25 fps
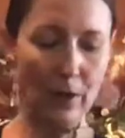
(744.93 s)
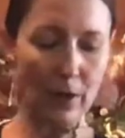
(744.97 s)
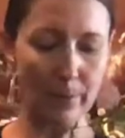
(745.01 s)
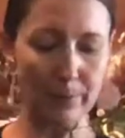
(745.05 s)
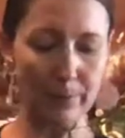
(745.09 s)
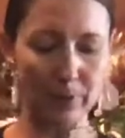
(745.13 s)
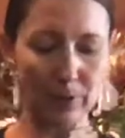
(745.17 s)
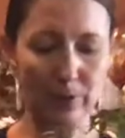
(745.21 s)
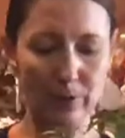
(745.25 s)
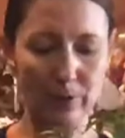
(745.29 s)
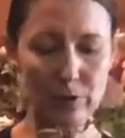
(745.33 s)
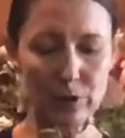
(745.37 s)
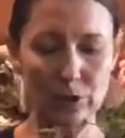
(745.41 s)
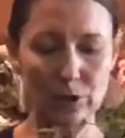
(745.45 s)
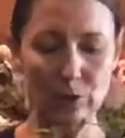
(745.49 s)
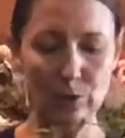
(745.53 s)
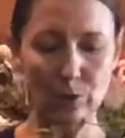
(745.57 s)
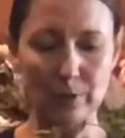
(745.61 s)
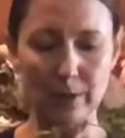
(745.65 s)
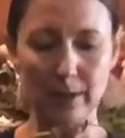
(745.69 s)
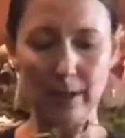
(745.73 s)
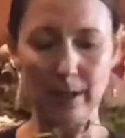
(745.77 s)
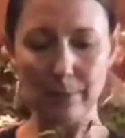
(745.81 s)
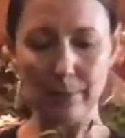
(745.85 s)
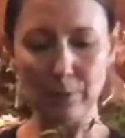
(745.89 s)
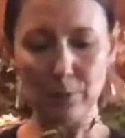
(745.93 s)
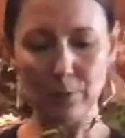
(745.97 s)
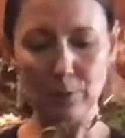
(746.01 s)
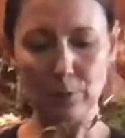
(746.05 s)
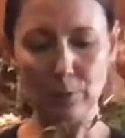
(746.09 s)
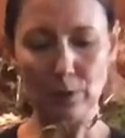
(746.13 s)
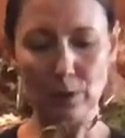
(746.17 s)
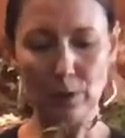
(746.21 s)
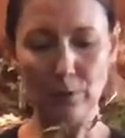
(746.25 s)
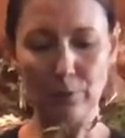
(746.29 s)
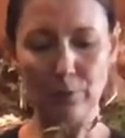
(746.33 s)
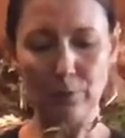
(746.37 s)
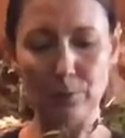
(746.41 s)
I'm going to do a
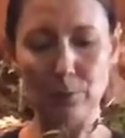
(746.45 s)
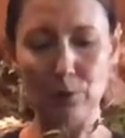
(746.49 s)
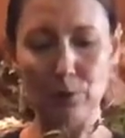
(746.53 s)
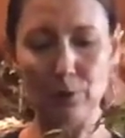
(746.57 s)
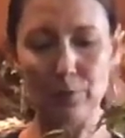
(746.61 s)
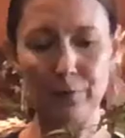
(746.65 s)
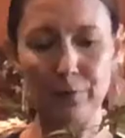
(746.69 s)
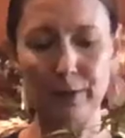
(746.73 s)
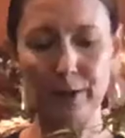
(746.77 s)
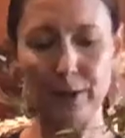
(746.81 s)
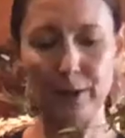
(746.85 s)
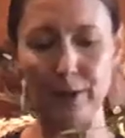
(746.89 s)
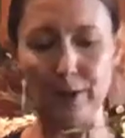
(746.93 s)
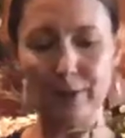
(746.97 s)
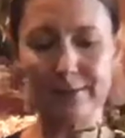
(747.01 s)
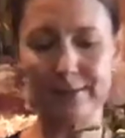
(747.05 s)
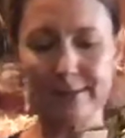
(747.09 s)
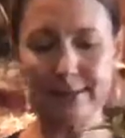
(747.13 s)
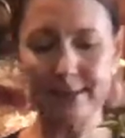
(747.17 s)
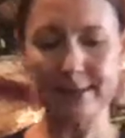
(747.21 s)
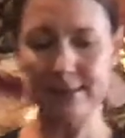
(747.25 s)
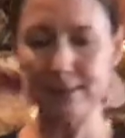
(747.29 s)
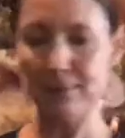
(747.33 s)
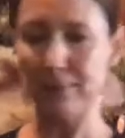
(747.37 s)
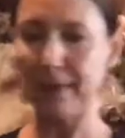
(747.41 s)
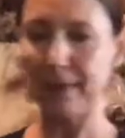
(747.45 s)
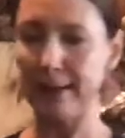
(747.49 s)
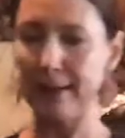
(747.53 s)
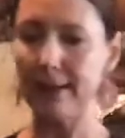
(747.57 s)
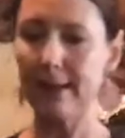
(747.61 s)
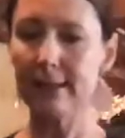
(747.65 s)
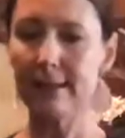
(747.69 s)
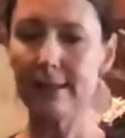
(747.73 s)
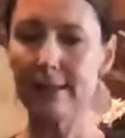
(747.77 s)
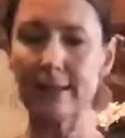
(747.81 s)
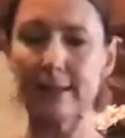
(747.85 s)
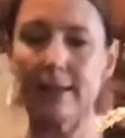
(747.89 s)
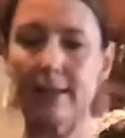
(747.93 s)
couple of more videos this
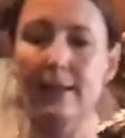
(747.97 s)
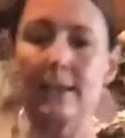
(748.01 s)
week.